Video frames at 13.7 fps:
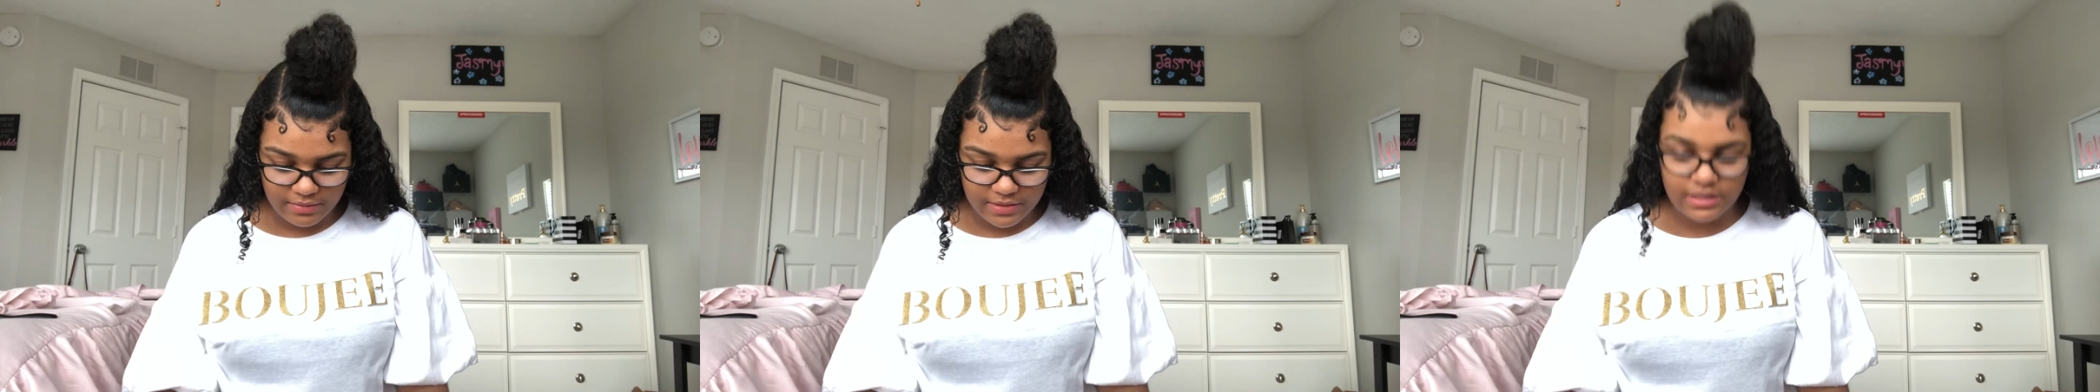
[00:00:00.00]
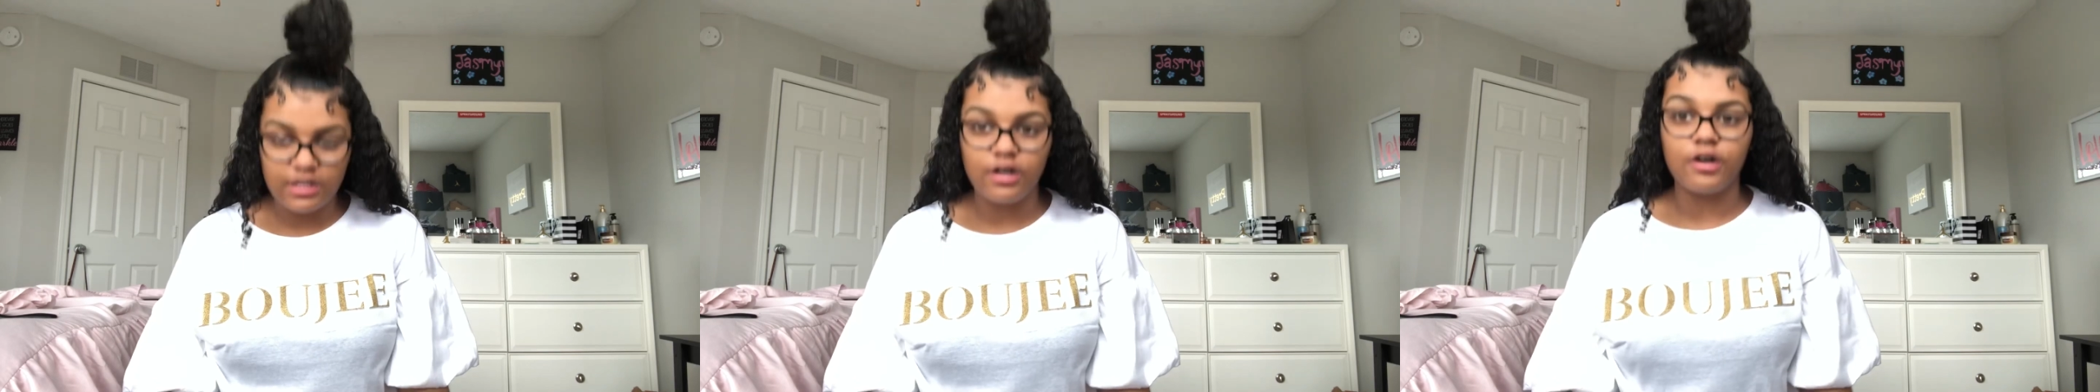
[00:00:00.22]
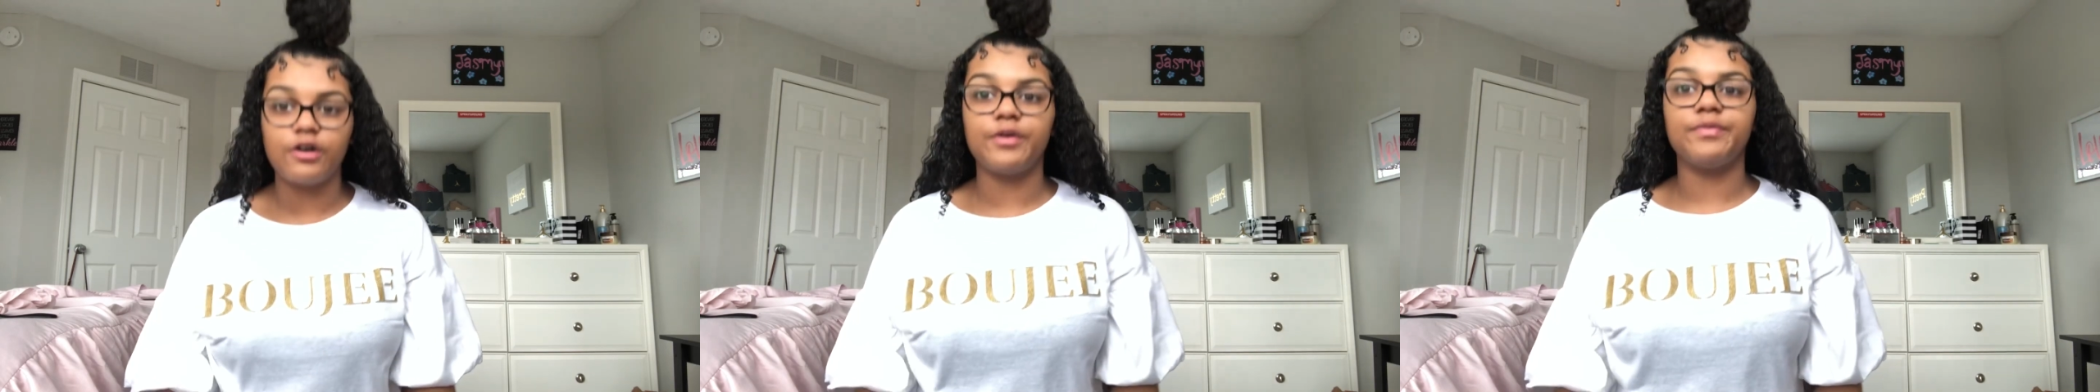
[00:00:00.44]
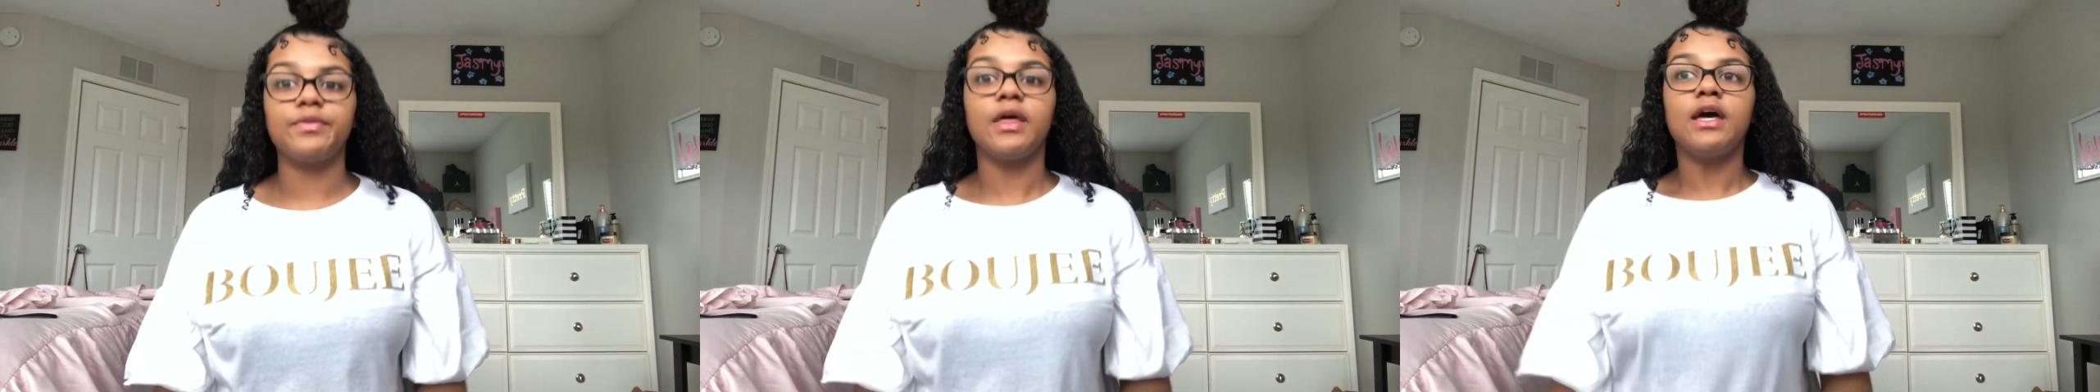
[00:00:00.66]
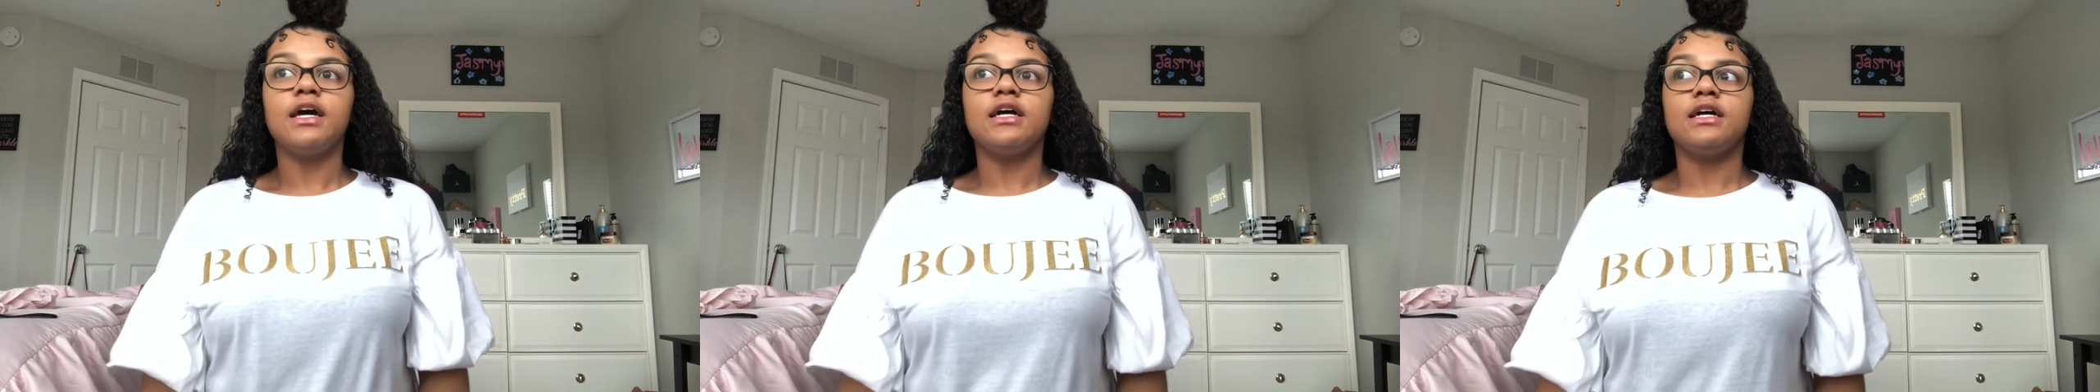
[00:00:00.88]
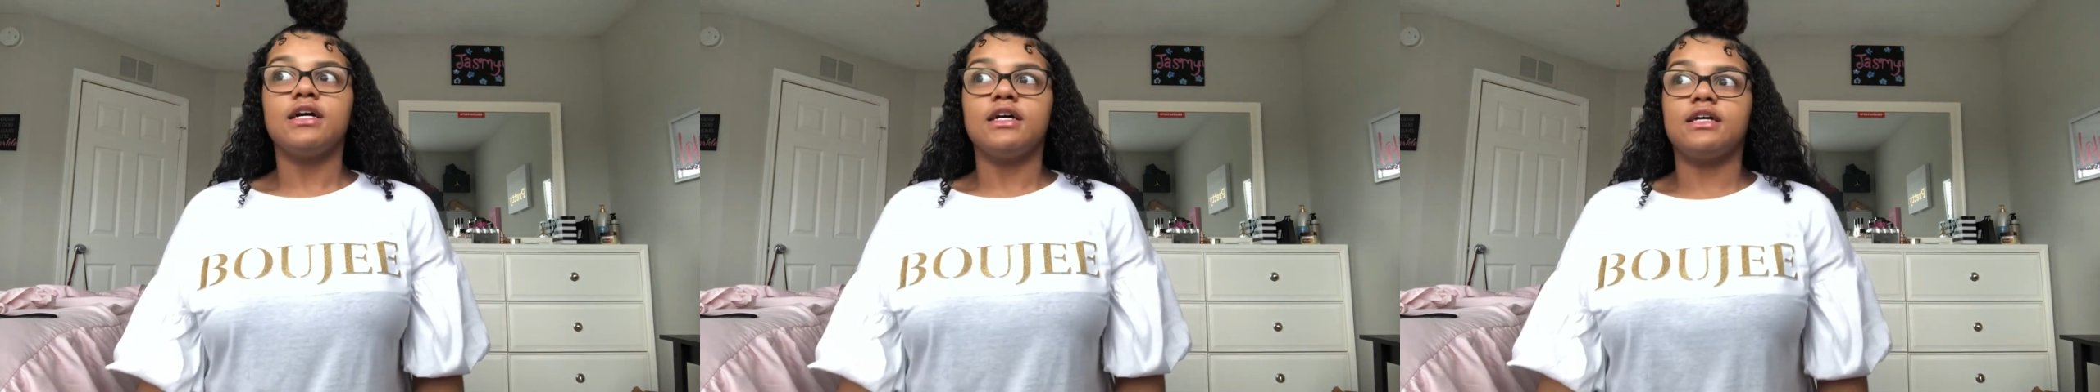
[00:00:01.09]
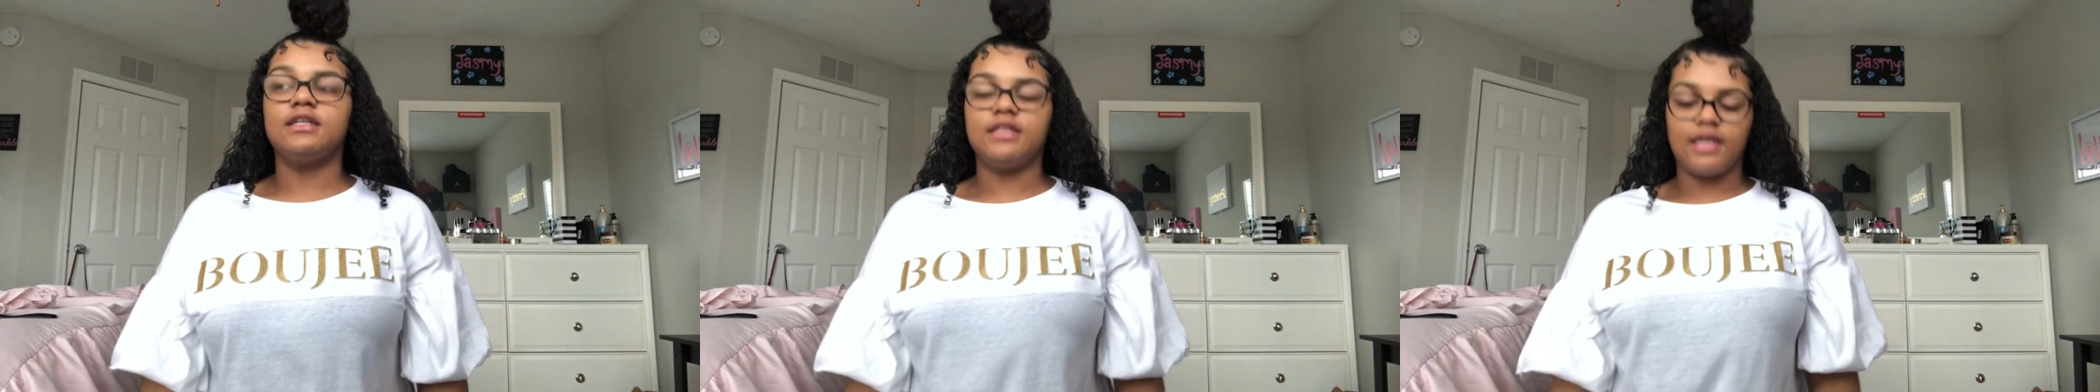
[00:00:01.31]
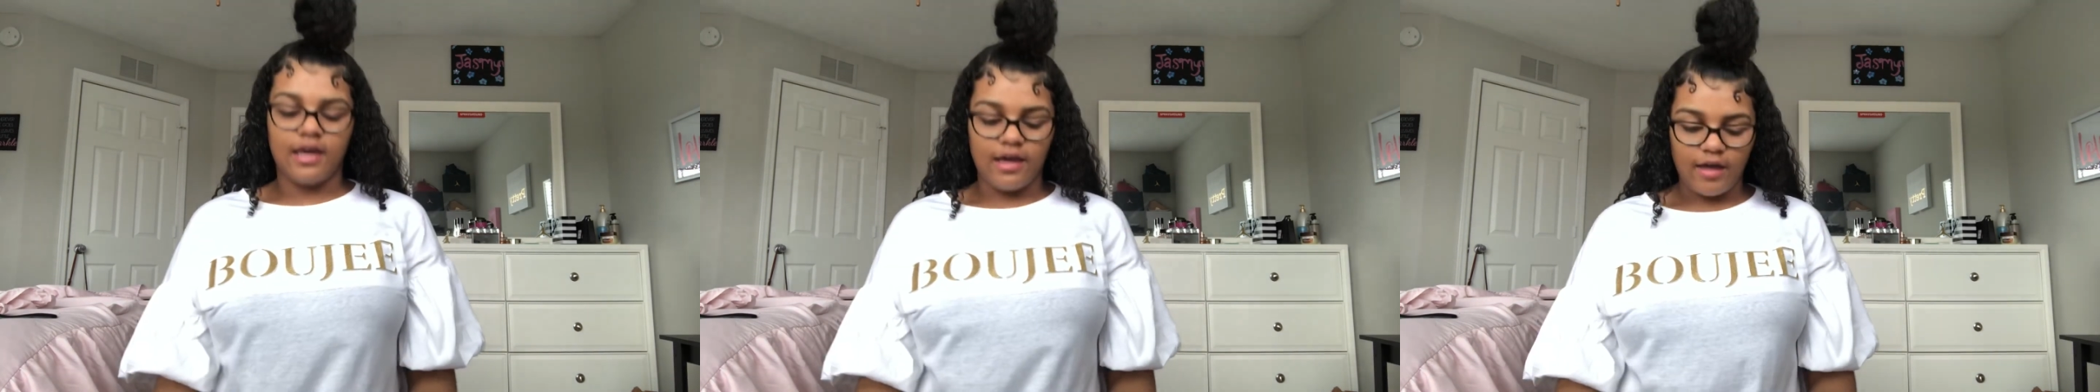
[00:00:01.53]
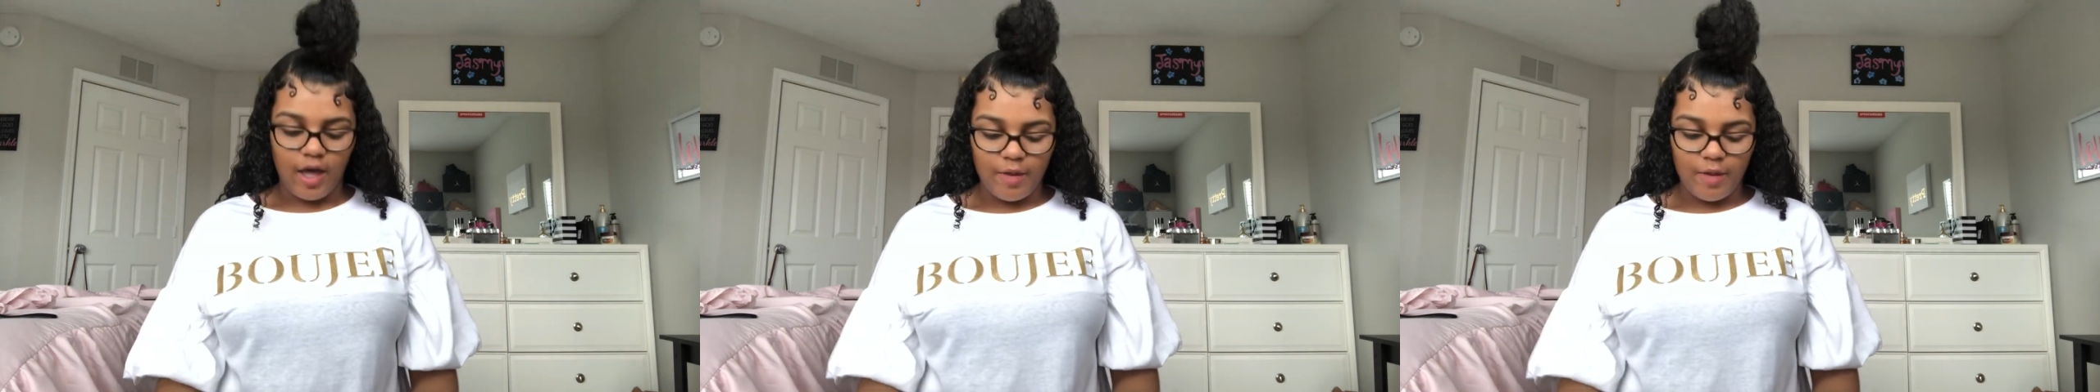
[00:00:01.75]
So yeah,